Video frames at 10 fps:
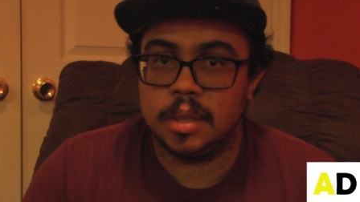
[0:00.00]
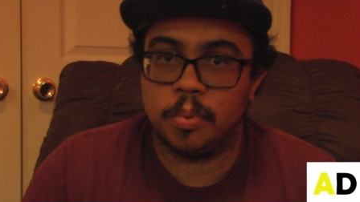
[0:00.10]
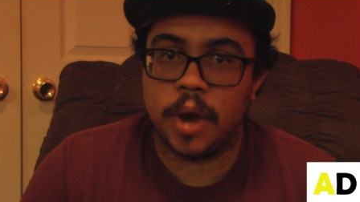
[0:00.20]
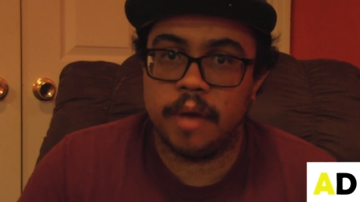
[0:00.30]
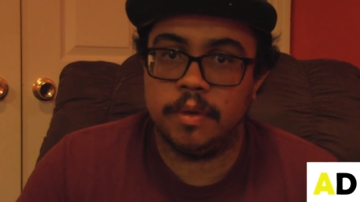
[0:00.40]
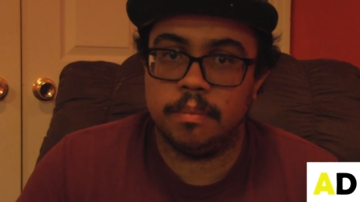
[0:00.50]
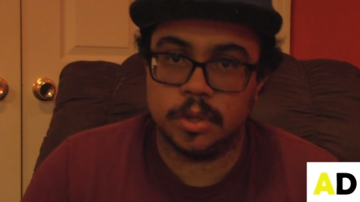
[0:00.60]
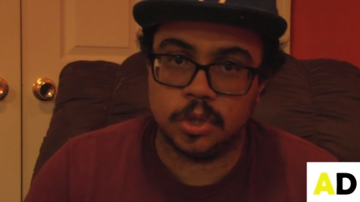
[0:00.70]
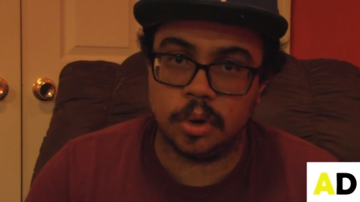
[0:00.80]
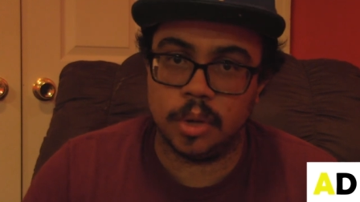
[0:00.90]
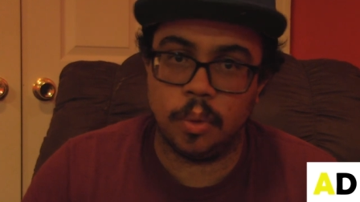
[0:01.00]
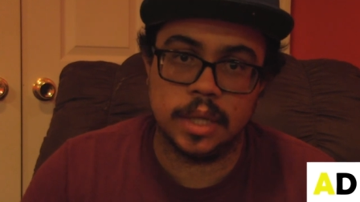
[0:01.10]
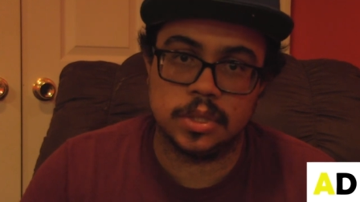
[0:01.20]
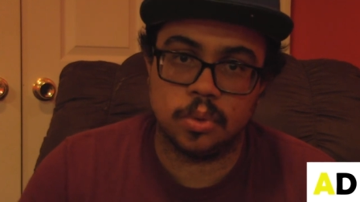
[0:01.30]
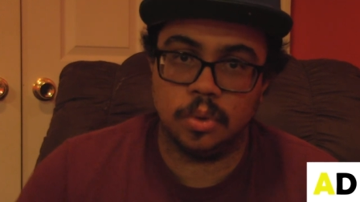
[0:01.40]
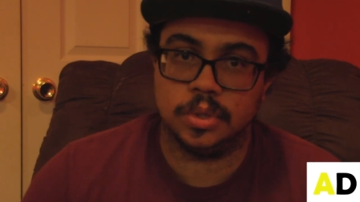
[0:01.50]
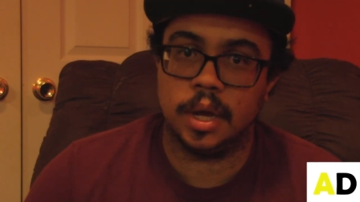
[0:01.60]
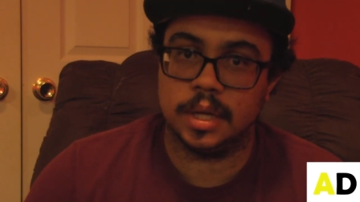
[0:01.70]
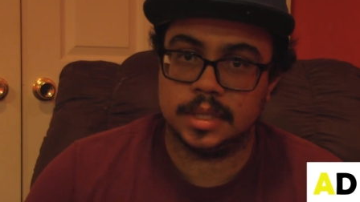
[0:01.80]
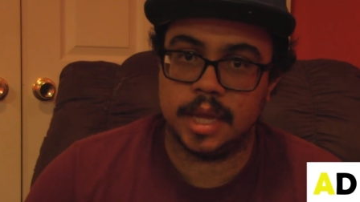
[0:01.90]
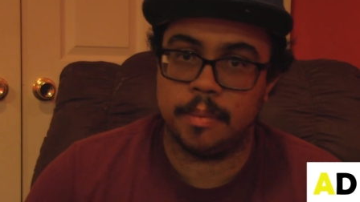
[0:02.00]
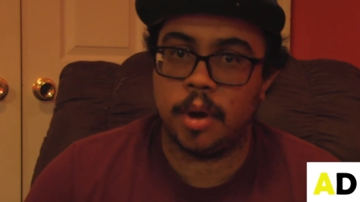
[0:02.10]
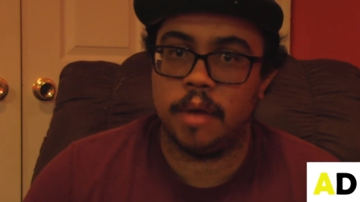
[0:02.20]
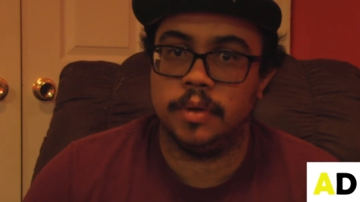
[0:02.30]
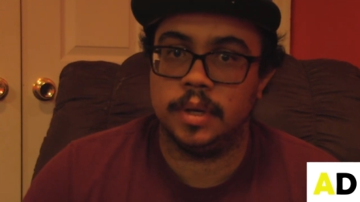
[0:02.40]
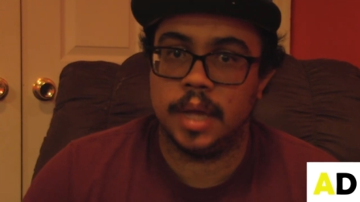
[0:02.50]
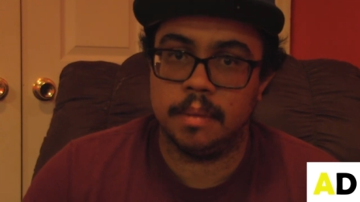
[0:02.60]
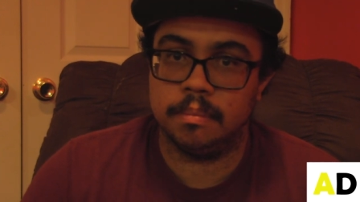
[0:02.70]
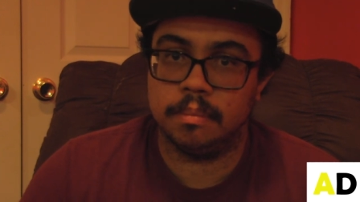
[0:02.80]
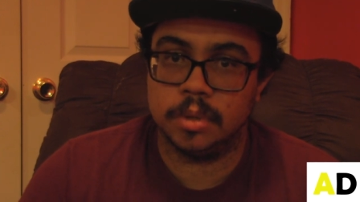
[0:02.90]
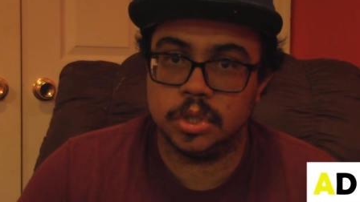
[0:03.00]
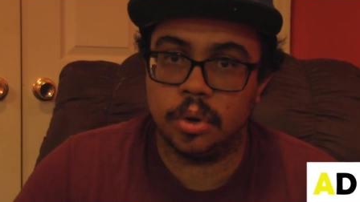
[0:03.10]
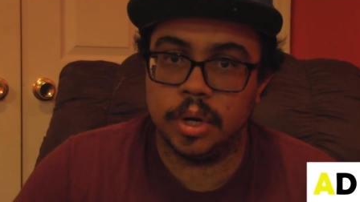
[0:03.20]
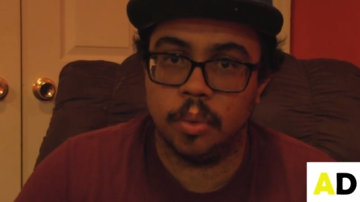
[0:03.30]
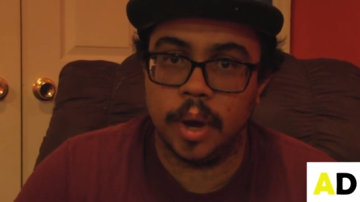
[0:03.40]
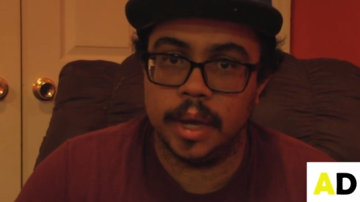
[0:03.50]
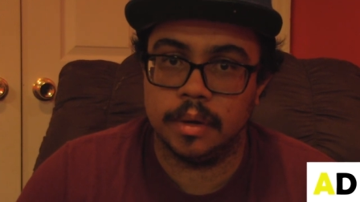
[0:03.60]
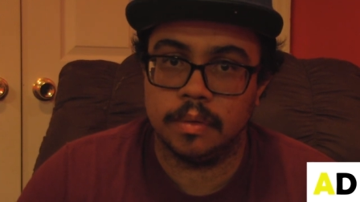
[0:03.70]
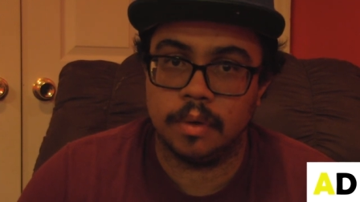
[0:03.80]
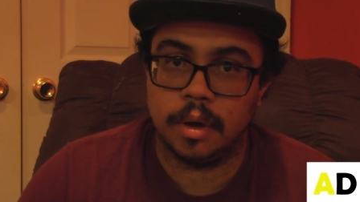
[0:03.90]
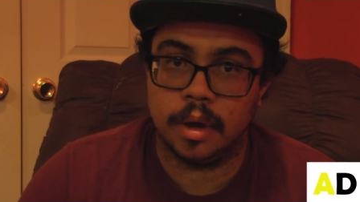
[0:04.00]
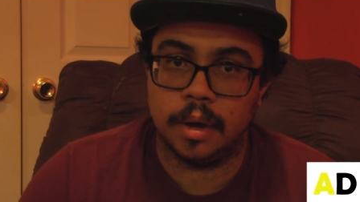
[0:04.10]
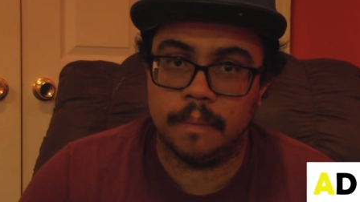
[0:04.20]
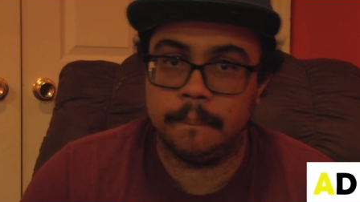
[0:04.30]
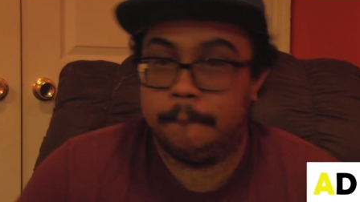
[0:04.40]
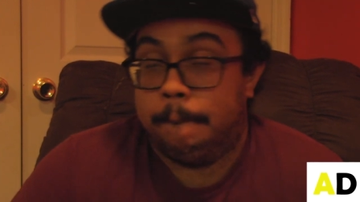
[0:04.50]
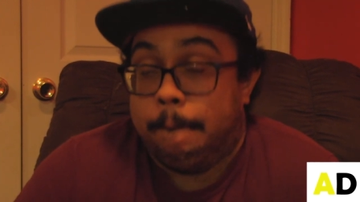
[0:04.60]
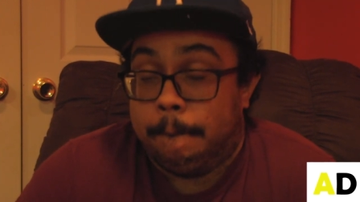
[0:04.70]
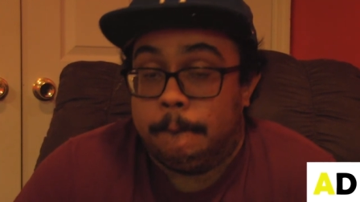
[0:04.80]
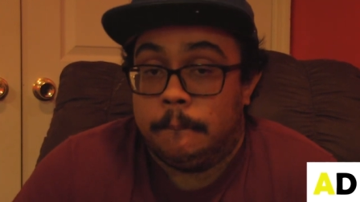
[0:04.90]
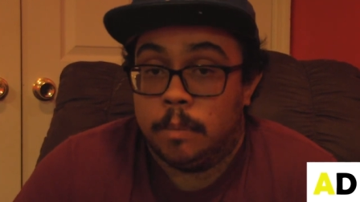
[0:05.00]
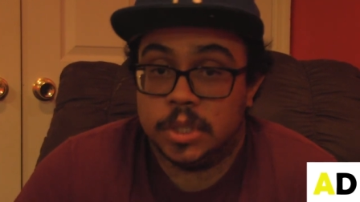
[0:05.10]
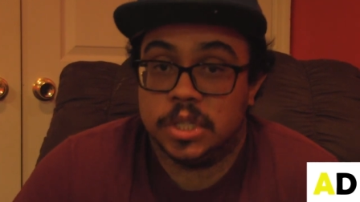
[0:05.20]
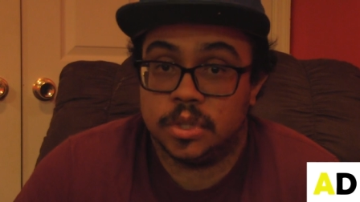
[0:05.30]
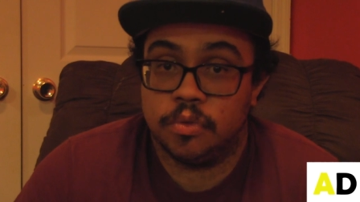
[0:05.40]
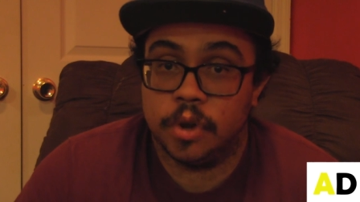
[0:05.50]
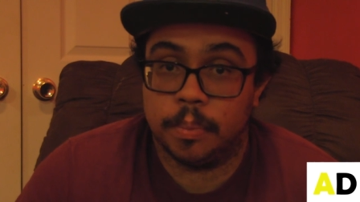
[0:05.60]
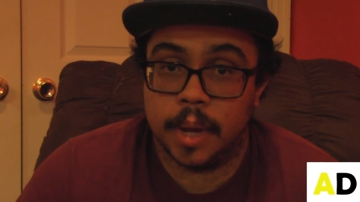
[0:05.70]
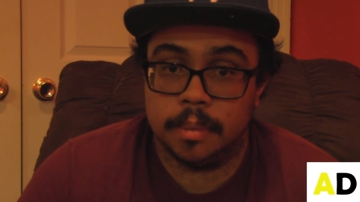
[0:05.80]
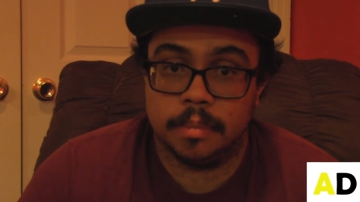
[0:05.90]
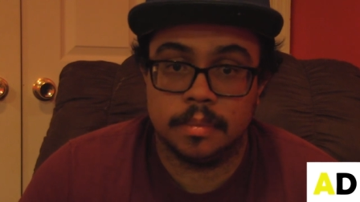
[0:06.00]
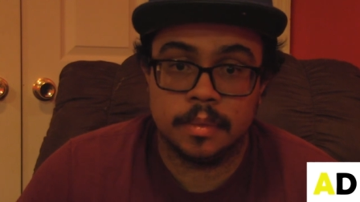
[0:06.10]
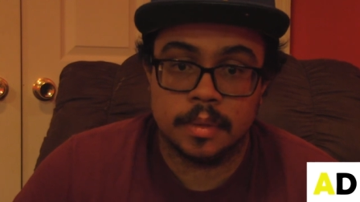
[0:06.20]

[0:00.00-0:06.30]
the private majority white schools are going to stay private and majority white, which is the real problem.